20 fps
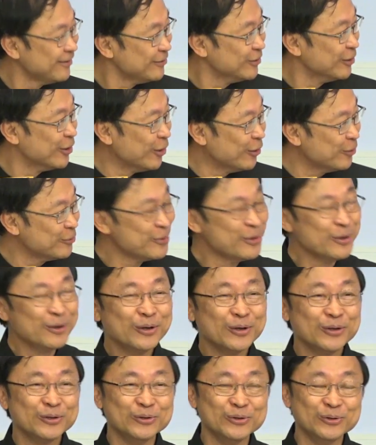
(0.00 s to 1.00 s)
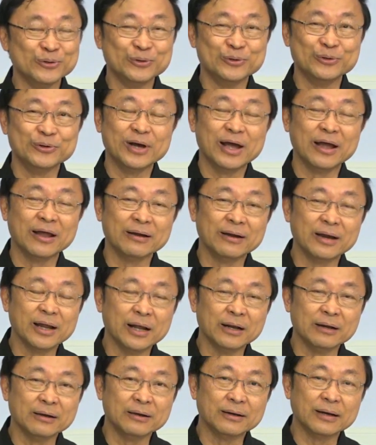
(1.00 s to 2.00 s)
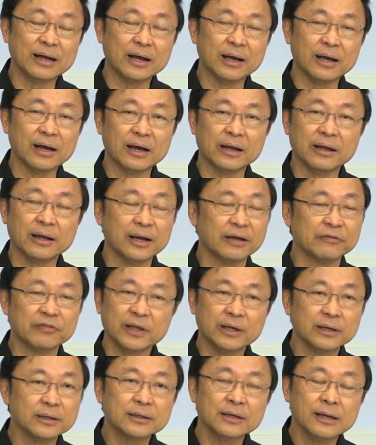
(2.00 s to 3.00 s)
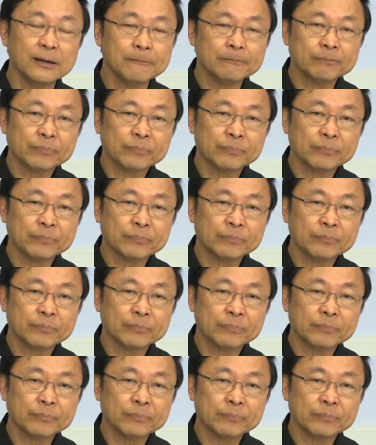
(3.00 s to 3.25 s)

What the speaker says: and I think